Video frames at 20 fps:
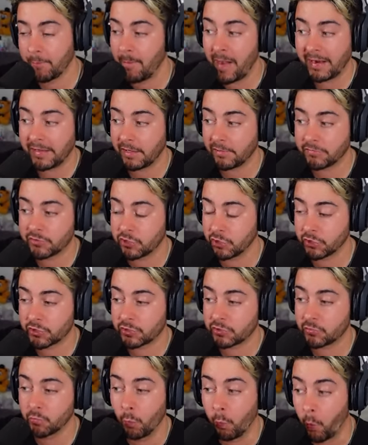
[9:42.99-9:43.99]
might have
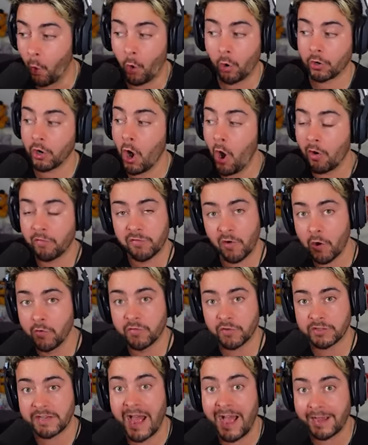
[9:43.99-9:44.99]
just worn off
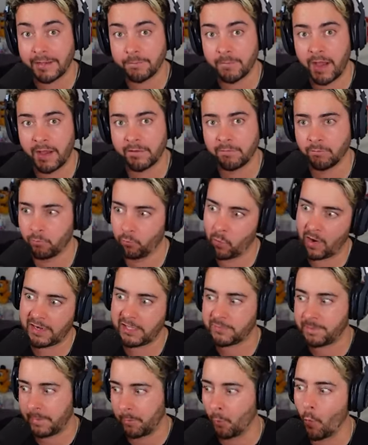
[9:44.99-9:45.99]
over time, and when
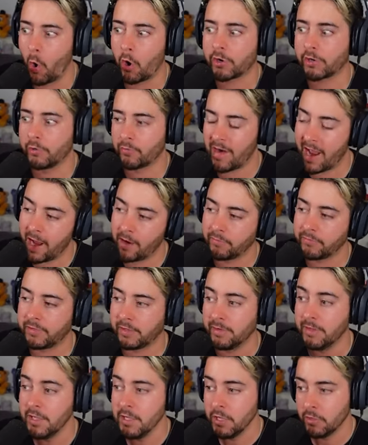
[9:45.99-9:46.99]
he's been walking around and